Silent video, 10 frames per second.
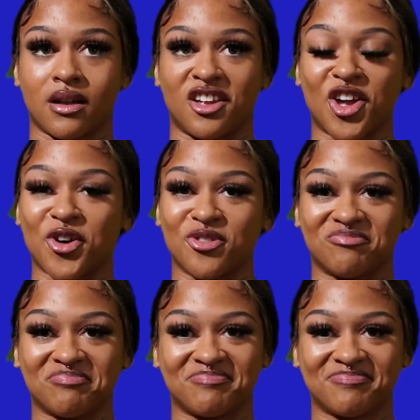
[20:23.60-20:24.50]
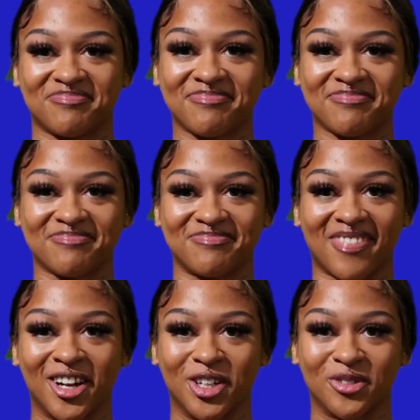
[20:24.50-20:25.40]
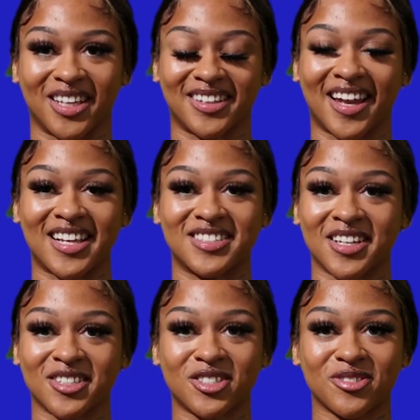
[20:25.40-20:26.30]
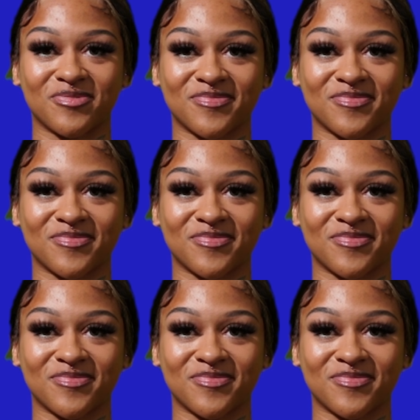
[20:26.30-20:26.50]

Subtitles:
No. I don't think they had sex.